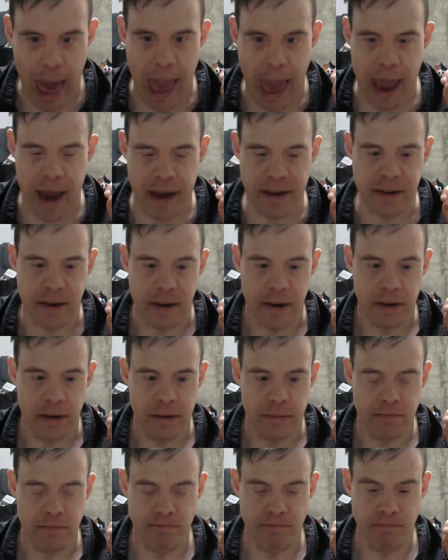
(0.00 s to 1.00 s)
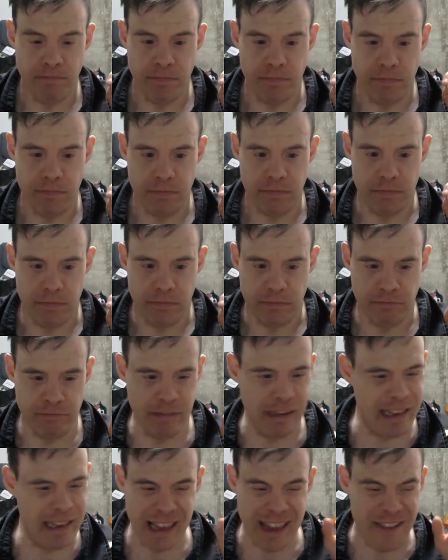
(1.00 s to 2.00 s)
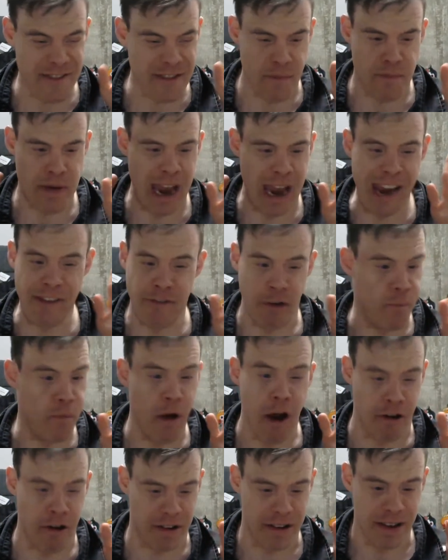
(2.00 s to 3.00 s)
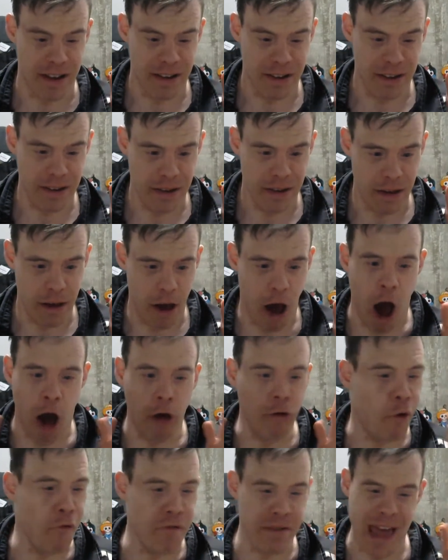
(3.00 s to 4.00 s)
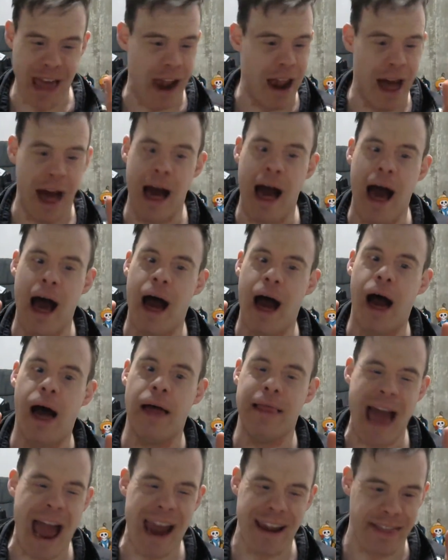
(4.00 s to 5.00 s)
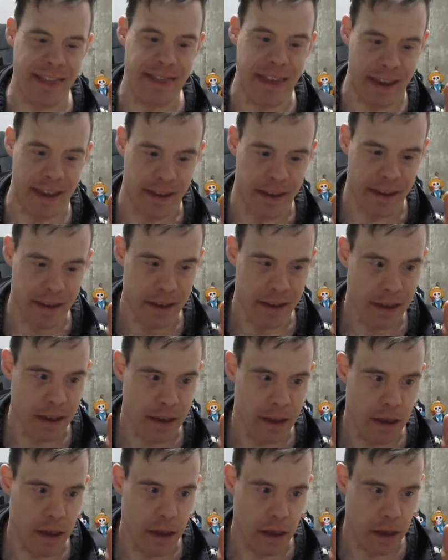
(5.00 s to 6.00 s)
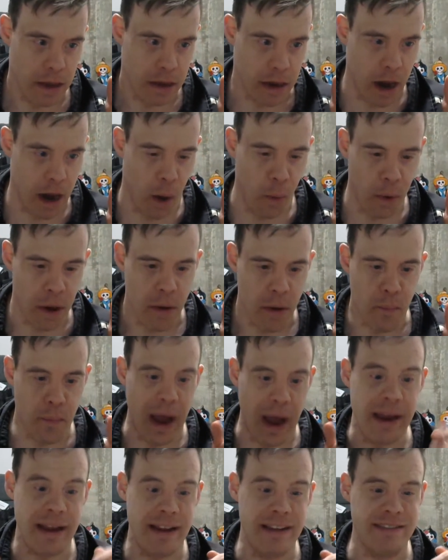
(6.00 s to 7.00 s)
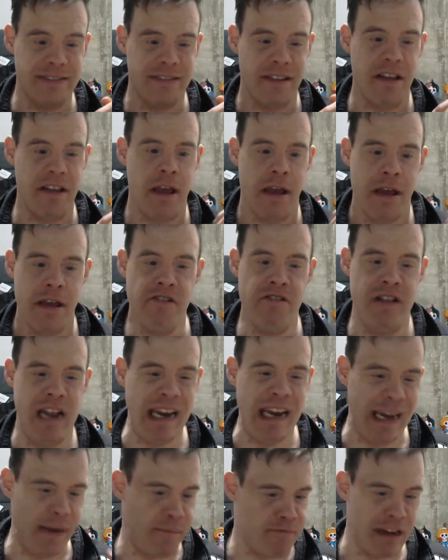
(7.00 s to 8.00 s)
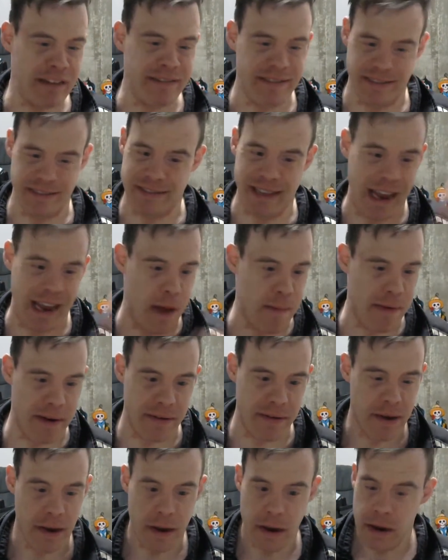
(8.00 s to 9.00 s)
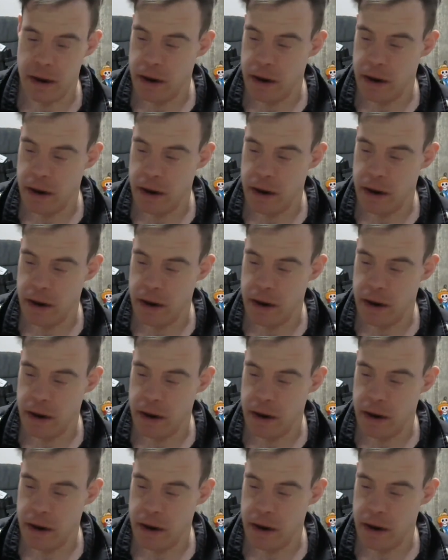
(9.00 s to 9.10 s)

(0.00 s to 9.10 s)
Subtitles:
and really left a painful mark all over that Aladdin thing. You know, by his genie presence. Like I mean,